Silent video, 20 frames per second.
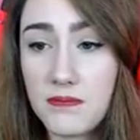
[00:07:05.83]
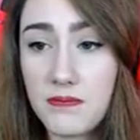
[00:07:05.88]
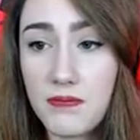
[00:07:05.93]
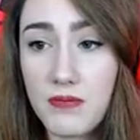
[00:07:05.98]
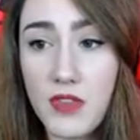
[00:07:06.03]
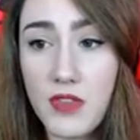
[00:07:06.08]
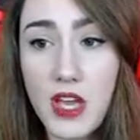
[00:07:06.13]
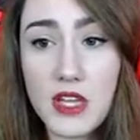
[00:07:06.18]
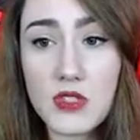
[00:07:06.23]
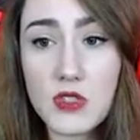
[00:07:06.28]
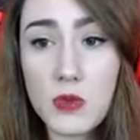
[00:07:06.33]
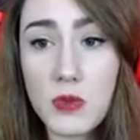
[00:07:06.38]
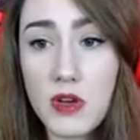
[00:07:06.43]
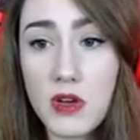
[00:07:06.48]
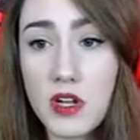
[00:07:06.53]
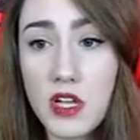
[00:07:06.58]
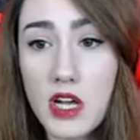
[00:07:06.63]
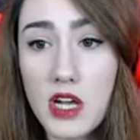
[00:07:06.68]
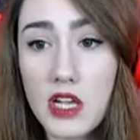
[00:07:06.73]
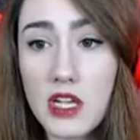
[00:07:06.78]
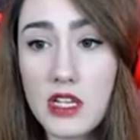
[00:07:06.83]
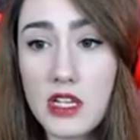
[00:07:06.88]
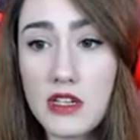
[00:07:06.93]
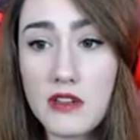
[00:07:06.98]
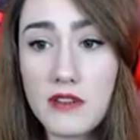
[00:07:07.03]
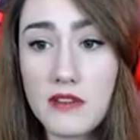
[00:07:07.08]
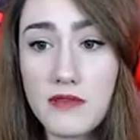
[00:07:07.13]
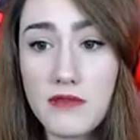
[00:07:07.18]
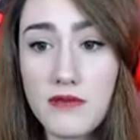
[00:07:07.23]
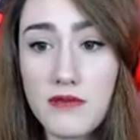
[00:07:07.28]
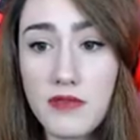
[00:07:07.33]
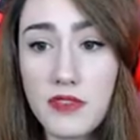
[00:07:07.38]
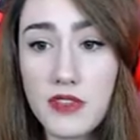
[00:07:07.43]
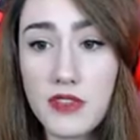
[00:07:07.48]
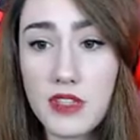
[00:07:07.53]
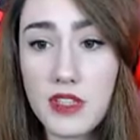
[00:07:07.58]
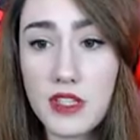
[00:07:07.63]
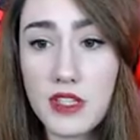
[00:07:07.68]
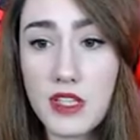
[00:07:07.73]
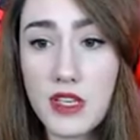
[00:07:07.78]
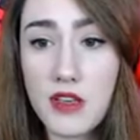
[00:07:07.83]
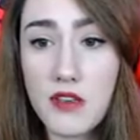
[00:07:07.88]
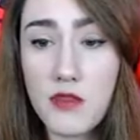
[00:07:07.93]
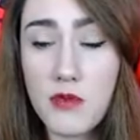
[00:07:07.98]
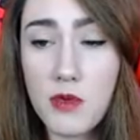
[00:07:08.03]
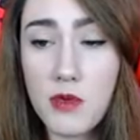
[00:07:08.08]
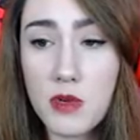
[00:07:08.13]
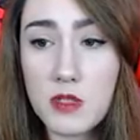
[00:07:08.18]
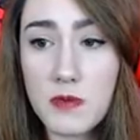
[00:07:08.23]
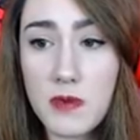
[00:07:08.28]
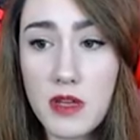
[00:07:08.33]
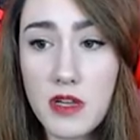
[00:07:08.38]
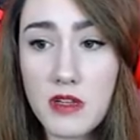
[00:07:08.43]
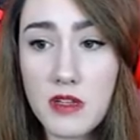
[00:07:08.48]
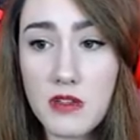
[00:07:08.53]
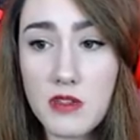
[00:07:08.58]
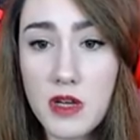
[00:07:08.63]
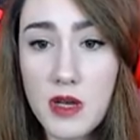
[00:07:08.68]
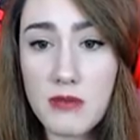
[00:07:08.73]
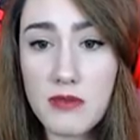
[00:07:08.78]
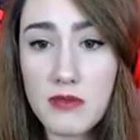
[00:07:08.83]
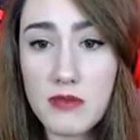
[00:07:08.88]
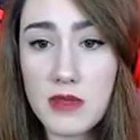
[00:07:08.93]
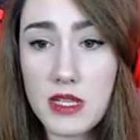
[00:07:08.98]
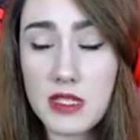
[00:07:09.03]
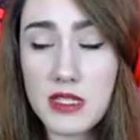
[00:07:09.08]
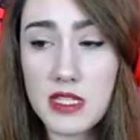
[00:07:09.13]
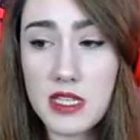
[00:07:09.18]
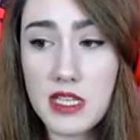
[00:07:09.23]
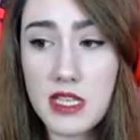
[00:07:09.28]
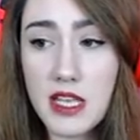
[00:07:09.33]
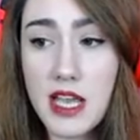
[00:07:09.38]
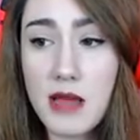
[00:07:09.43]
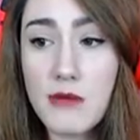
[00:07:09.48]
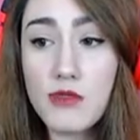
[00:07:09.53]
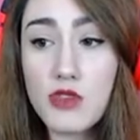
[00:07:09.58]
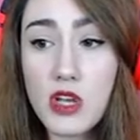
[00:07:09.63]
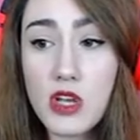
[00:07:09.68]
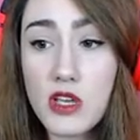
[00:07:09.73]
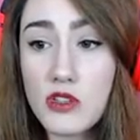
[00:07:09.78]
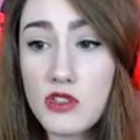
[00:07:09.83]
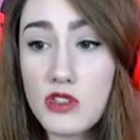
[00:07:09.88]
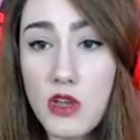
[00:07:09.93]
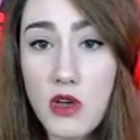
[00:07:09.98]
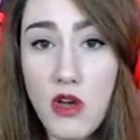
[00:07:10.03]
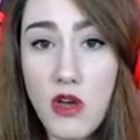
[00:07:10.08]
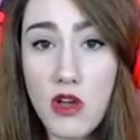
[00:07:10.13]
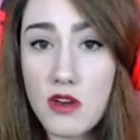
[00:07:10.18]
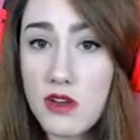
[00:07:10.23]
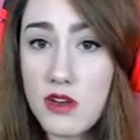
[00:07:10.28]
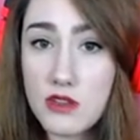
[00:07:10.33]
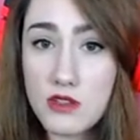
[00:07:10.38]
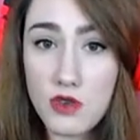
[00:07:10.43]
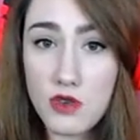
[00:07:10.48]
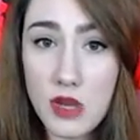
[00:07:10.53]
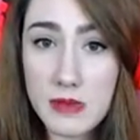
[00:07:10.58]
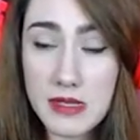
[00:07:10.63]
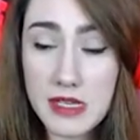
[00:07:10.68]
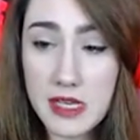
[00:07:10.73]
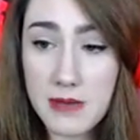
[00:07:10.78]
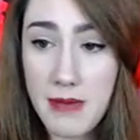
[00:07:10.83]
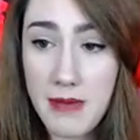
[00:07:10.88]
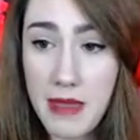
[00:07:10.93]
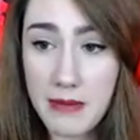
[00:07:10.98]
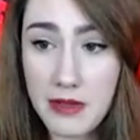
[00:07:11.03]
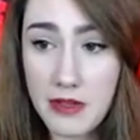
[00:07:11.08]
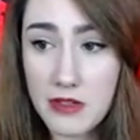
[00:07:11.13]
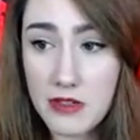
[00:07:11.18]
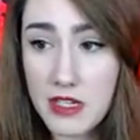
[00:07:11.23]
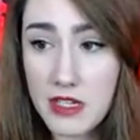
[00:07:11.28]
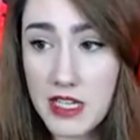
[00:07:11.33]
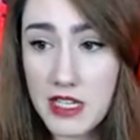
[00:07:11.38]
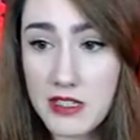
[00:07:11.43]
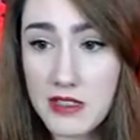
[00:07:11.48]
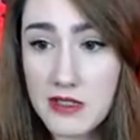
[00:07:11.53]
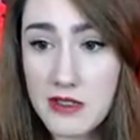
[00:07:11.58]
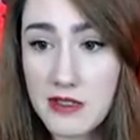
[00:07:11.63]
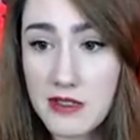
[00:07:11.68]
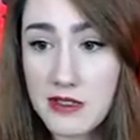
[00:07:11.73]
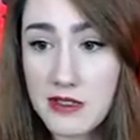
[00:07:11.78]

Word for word: I swear to God, if more spiders drop from that ceiling... I'm trying so hard not to scream like a baby girl, guys.